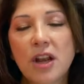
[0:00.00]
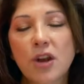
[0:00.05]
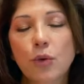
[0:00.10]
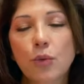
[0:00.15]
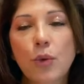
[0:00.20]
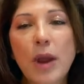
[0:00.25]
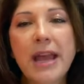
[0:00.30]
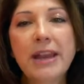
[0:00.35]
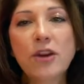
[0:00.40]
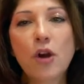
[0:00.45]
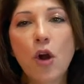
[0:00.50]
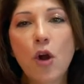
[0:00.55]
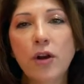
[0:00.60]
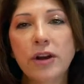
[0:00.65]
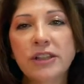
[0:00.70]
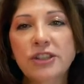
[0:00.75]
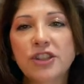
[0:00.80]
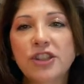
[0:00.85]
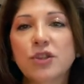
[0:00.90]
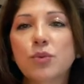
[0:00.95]
red
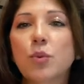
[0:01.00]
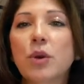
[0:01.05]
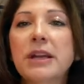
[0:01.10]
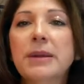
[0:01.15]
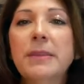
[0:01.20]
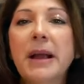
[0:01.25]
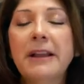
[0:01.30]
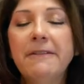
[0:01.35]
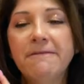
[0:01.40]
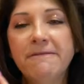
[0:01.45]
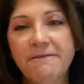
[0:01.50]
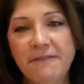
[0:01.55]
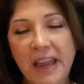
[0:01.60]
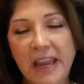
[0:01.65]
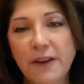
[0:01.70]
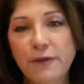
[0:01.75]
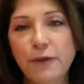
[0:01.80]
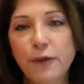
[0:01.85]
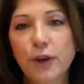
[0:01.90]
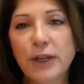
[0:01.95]
orange is one of my
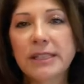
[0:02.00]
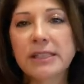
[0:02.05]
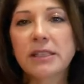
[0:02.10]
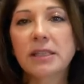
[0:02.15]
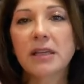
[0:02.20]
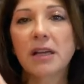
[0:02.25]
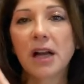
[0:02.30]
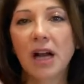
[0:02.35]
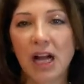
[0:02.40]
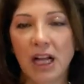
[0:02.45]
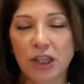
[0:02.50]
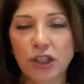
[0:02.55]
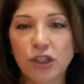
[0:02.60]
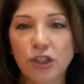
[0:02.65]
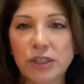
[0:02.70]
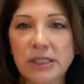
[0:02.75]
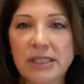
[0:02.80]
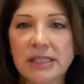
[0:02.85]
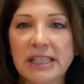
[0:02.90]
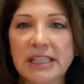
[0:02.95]
favorite
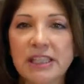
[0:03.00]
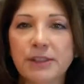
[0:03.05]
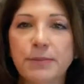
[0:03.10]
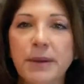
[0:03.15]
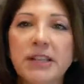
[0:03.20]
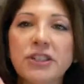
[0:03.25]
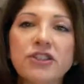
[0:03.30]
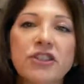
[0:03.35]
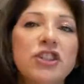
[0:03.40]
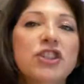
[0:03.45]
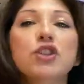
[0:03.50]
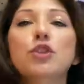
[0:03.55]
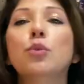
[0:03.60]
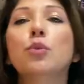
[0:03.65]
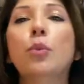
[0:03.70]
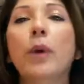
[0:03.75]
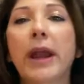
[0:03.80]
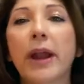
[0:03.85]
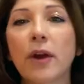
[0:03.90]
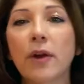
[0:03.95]
colors, especially to
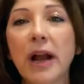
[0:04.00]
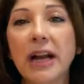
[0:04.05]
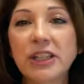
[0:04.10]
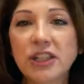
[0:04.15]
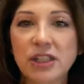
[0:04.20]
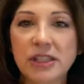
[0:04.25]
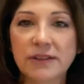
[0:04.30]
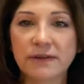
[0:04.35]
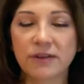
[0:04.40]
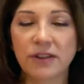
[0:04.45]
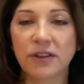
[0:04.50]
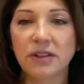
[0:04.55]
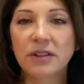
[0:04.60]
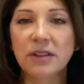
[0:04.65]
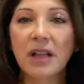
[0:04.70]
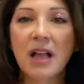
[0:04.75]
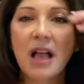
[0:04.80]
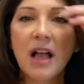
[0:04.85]
wear. I just feel